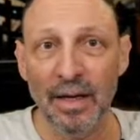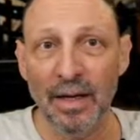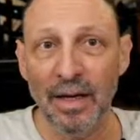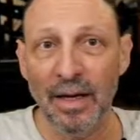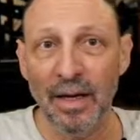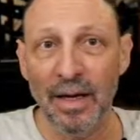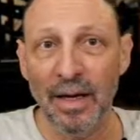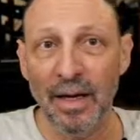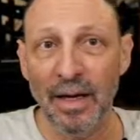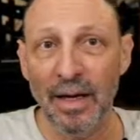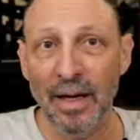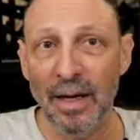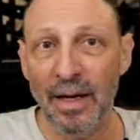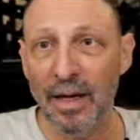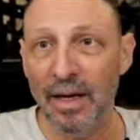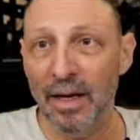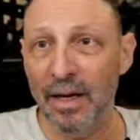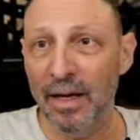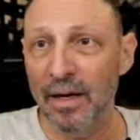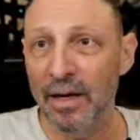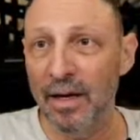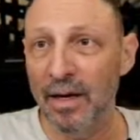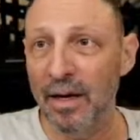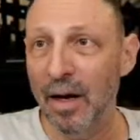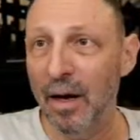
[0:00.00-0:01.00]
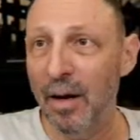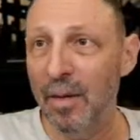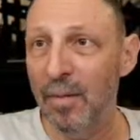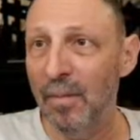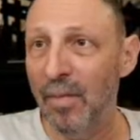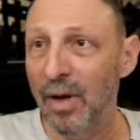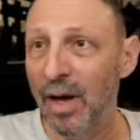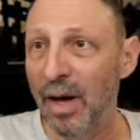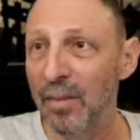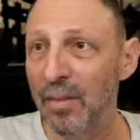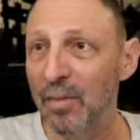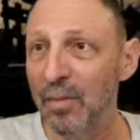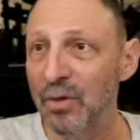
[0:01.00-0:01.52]
And
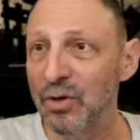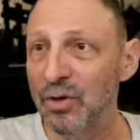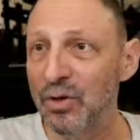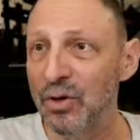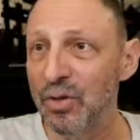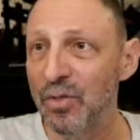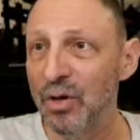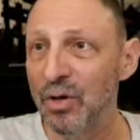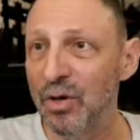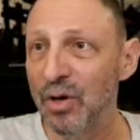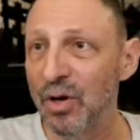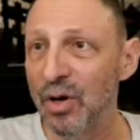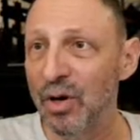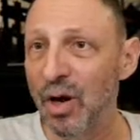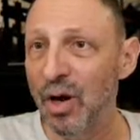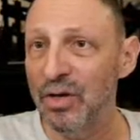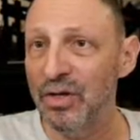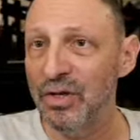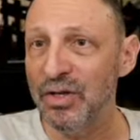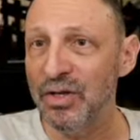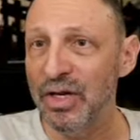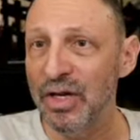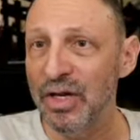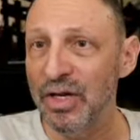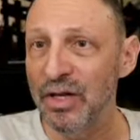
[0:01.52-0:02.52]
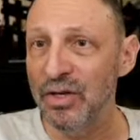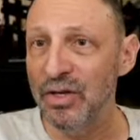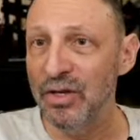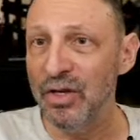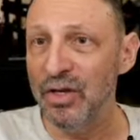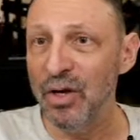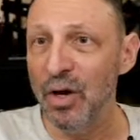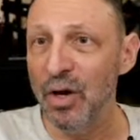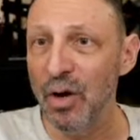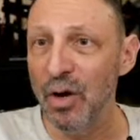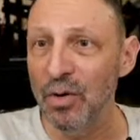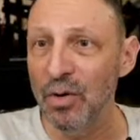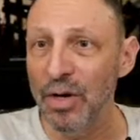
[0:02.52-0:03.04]
I presume you can all see this
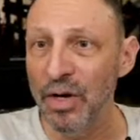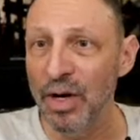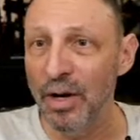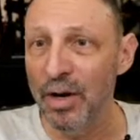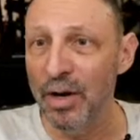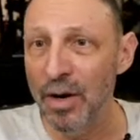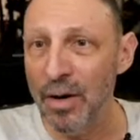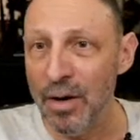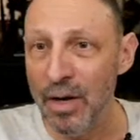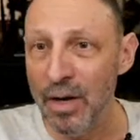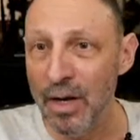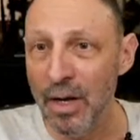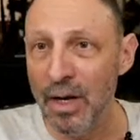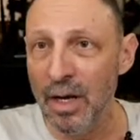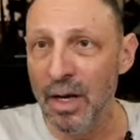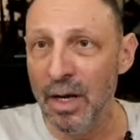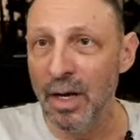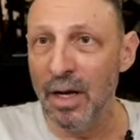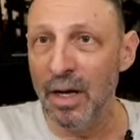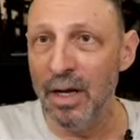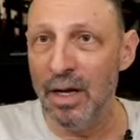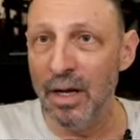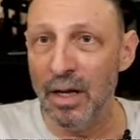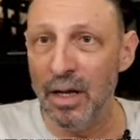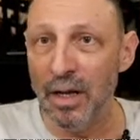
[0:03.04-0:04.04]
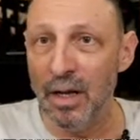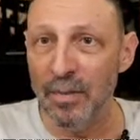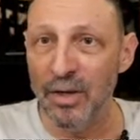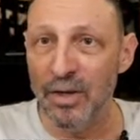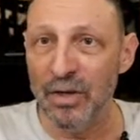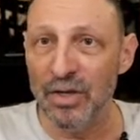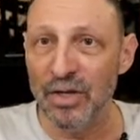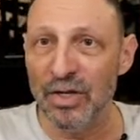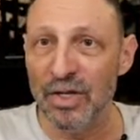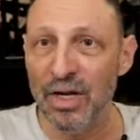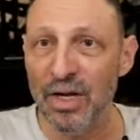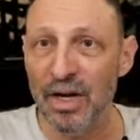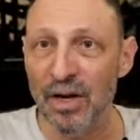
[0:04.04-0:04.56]
code here. Let me
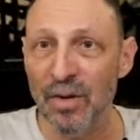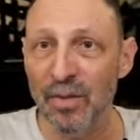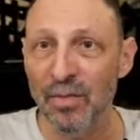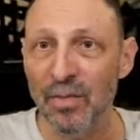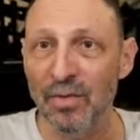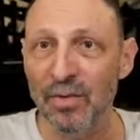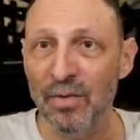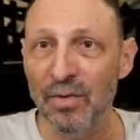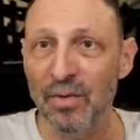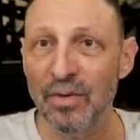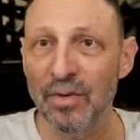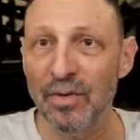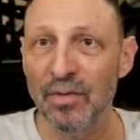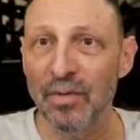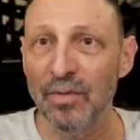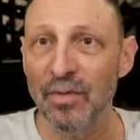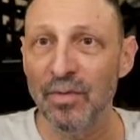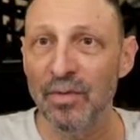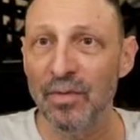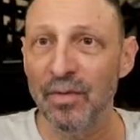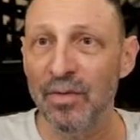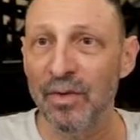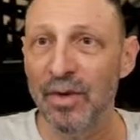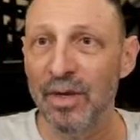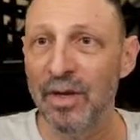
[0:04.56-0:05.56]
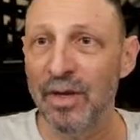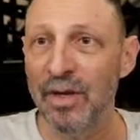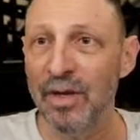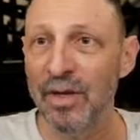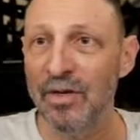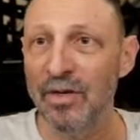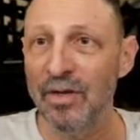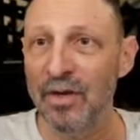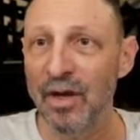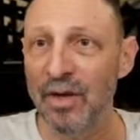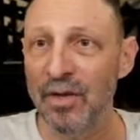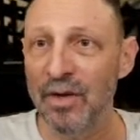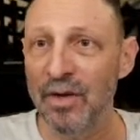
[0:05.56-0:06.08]
just get rid of this
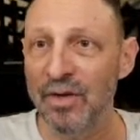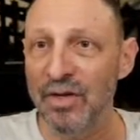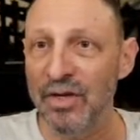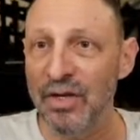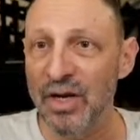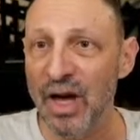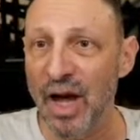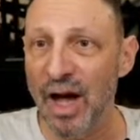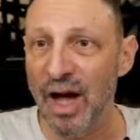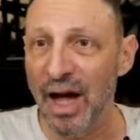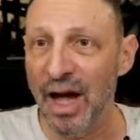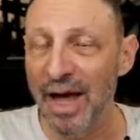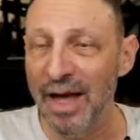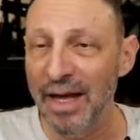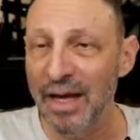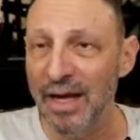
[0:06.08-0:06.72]
on the side.